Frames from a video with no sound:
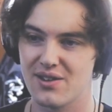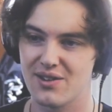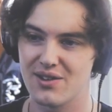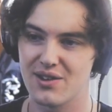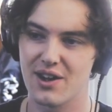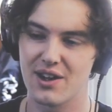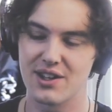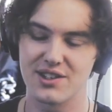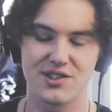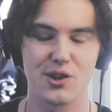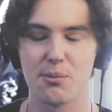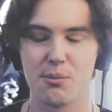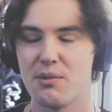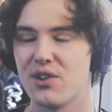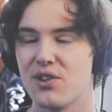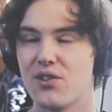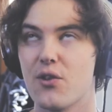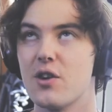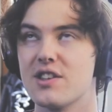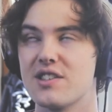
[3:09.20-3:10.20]
Oh,
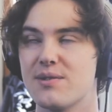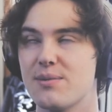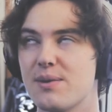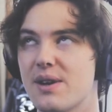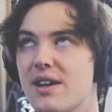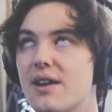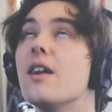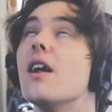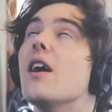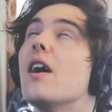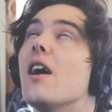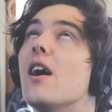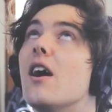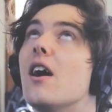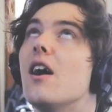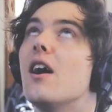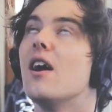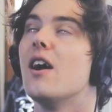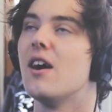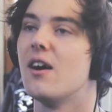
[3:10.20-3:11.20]
Songmin's voice, man.
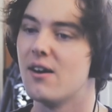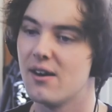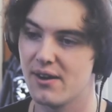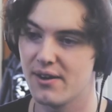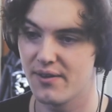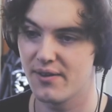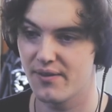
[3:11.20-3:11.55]
Oh.